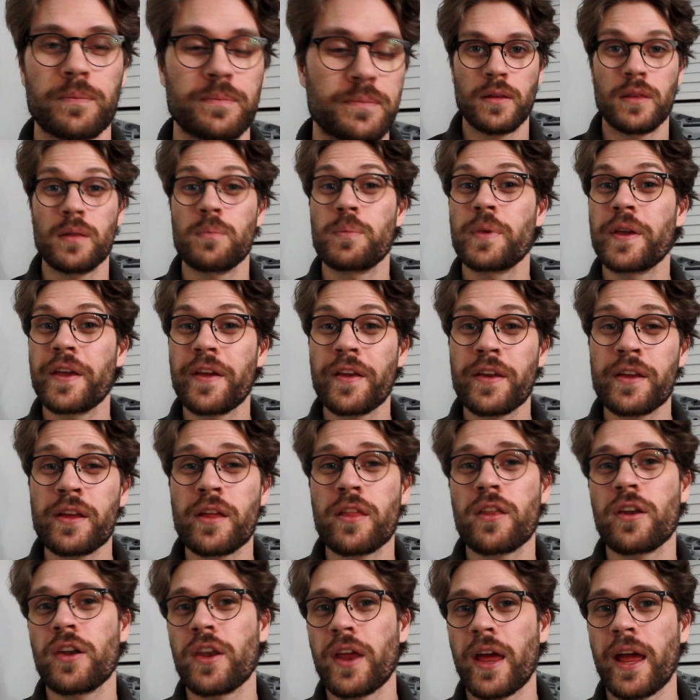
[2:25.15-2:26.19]
In the beginning of
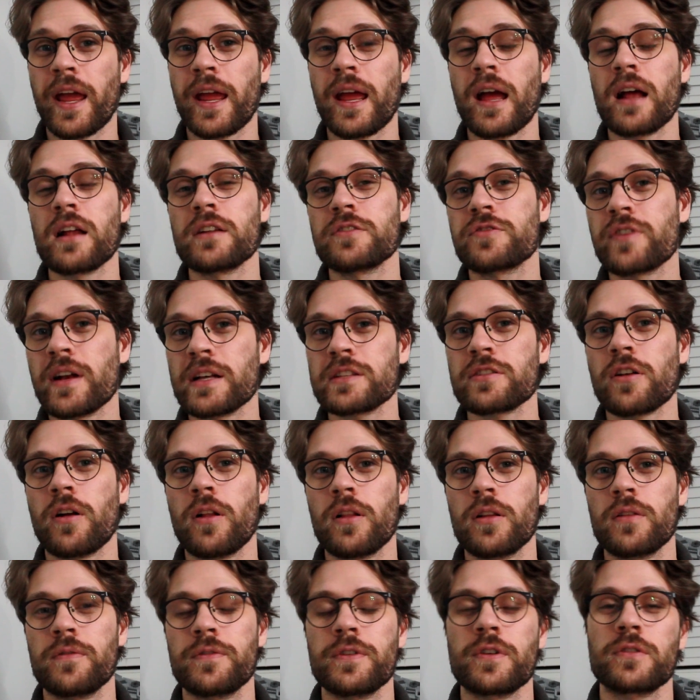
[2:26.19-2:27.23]
the day, address all
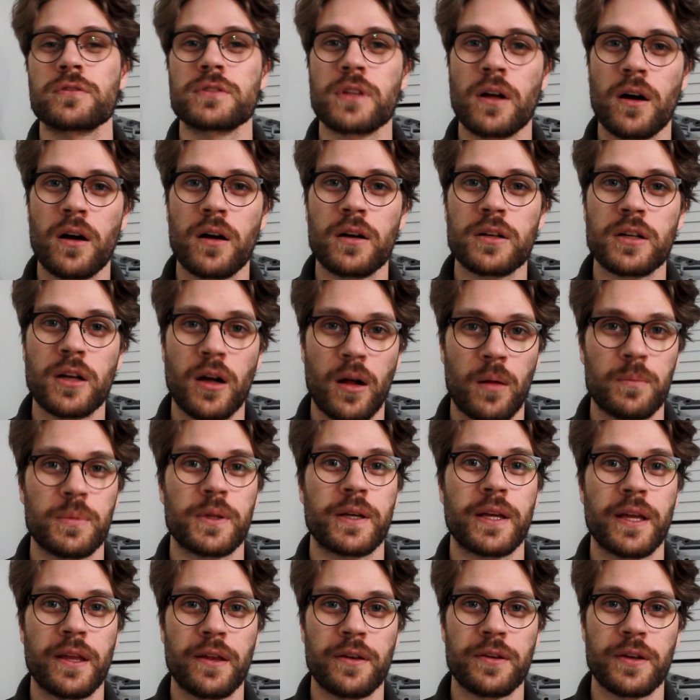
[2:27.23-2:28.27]
of your long,
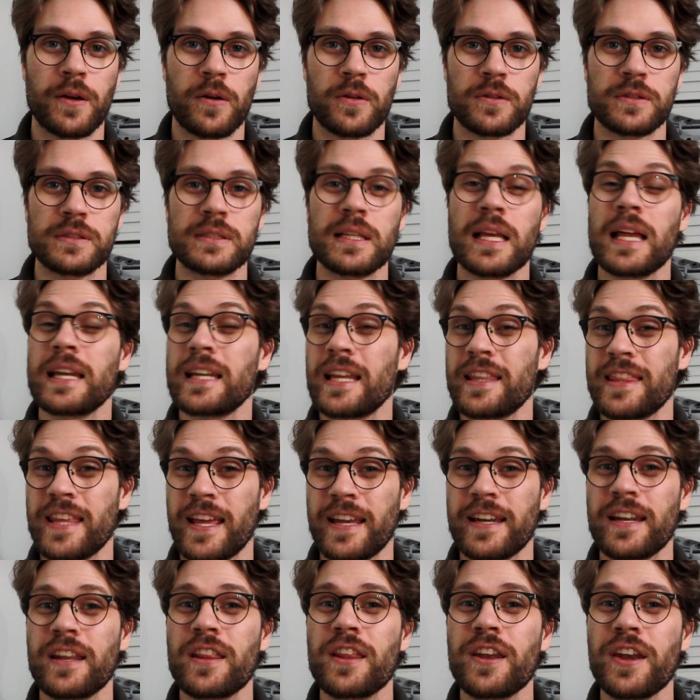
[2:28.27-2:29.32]
complicated notes. And at the
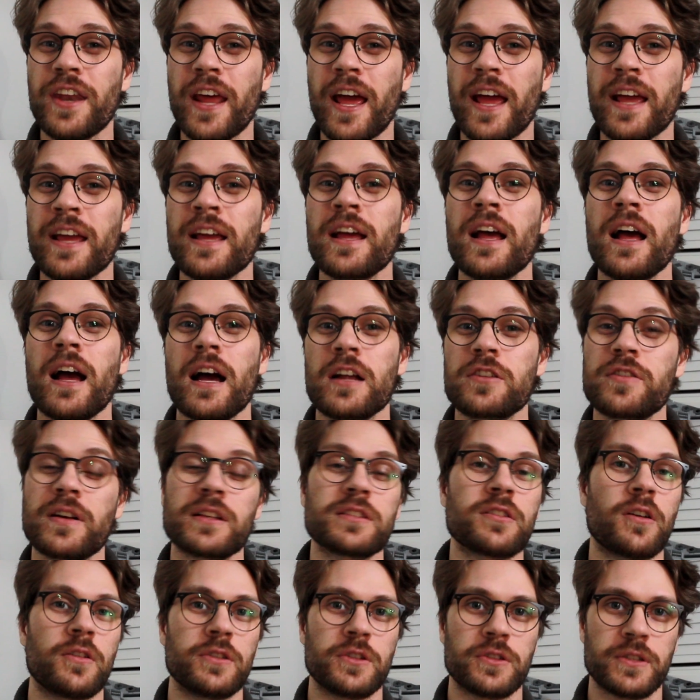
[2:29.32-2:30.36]
end of the day, address
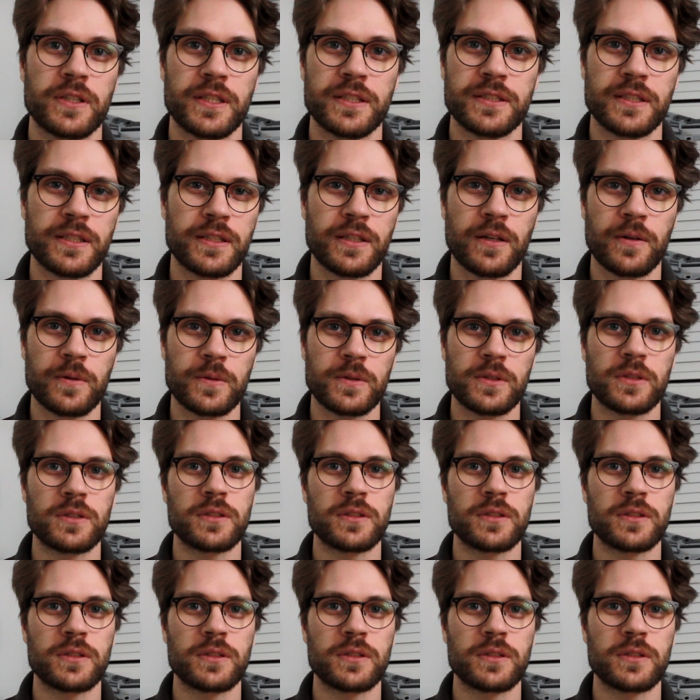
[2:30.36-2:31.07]
all your easy notes.